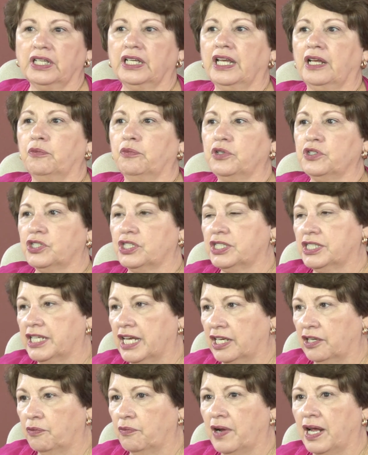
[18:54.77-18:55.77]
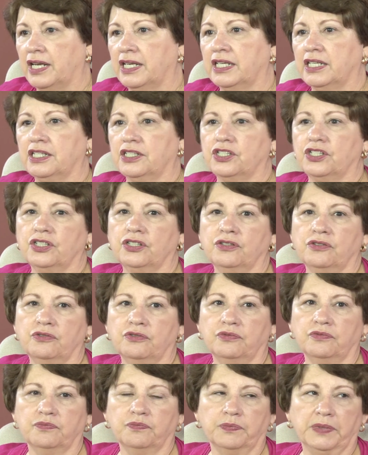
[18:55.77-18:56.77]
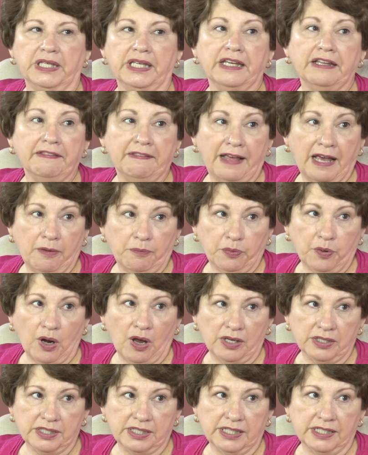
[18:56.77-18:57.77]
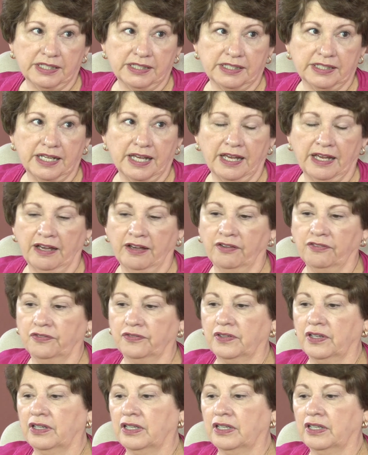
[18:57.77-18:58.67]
and we're just getting ready to begin that process now